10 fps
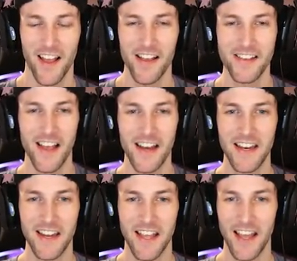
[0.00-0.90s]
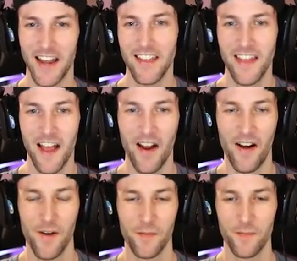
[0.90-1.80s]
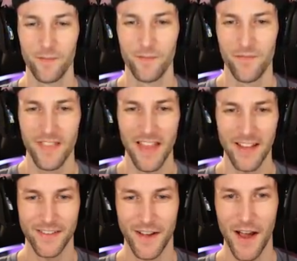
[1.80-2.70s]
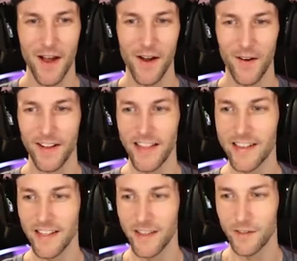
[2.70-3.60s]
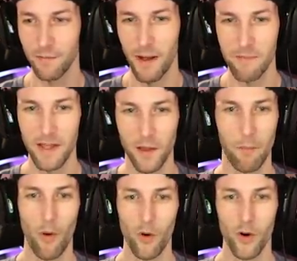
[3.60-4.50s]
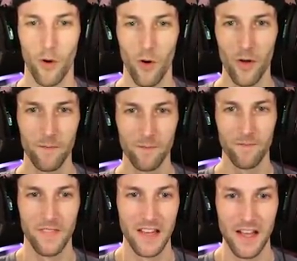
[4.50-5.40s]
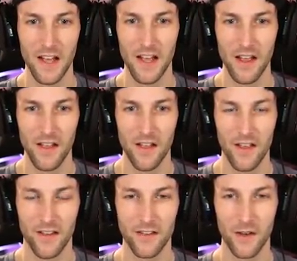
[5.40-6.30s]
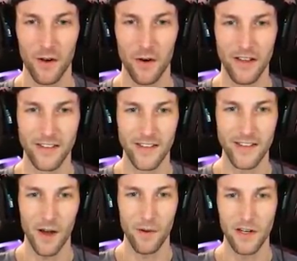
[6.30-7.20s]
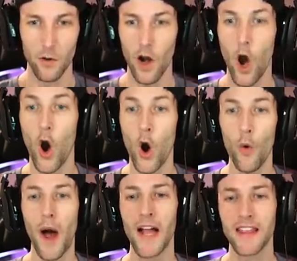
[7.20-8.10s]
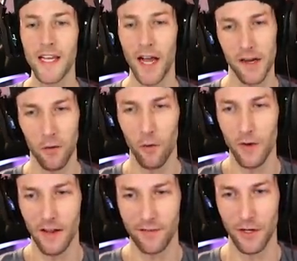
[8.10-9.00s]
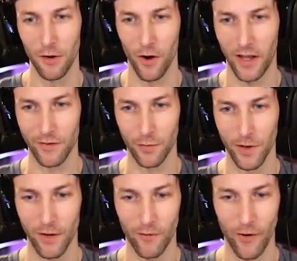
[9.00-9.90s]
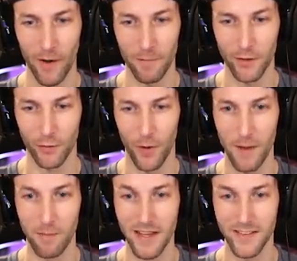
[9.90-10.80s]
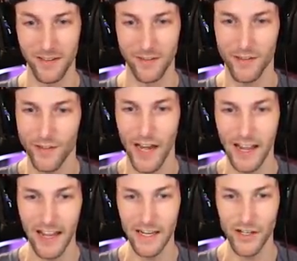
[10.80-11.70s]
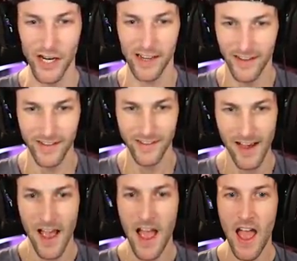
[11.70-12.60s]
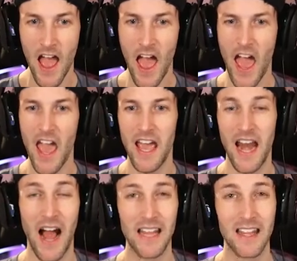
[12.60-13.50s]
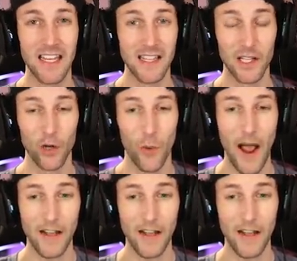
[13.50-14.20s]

Because I need to get in there. Let's go. I think that this might be the portal. So is this how we do it? Oh, I think I know what we have to do. Okay, so we're going to grab this red piece of stinky cheese. And I think that the